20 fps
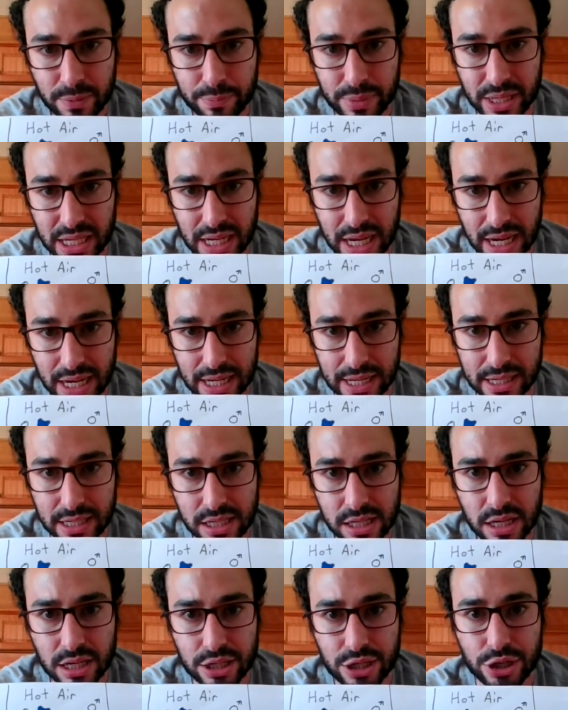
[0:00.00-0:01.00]

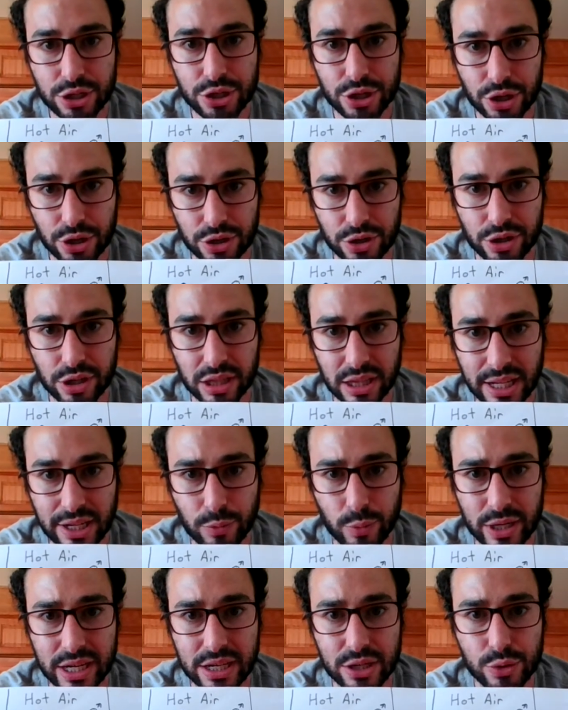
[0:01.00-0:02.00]
because to turn a
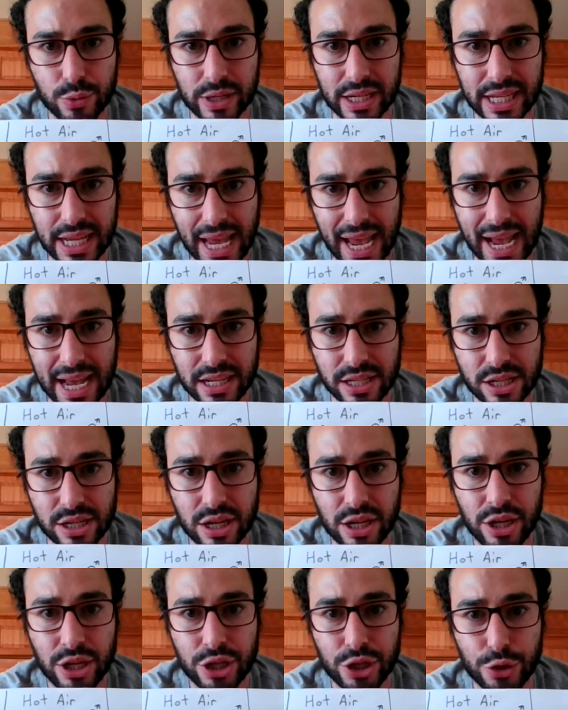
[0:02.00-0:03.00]
liquid into a
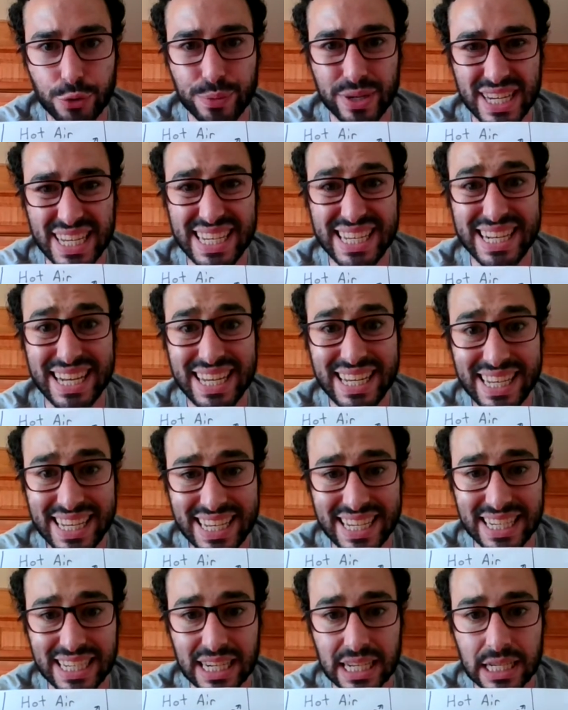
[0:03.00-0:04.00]
gas, you need
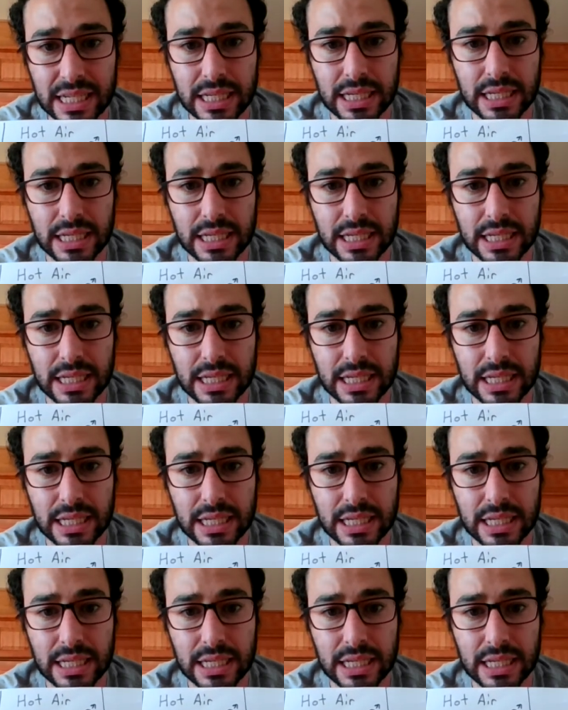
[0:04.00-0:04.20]
heat.